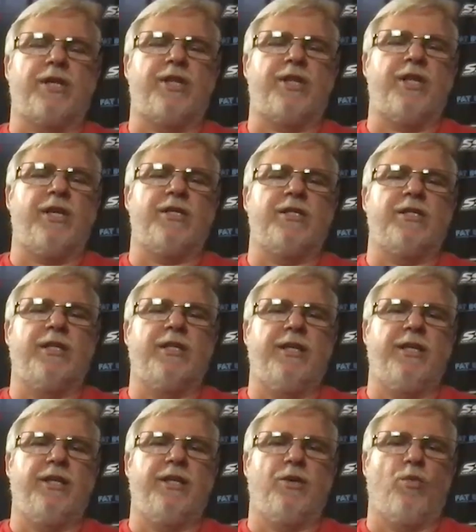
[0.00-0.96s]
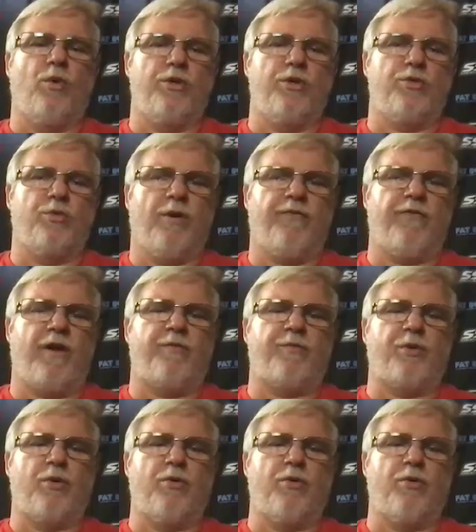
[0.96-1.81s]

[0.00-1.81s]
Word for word: I think he's leading the 125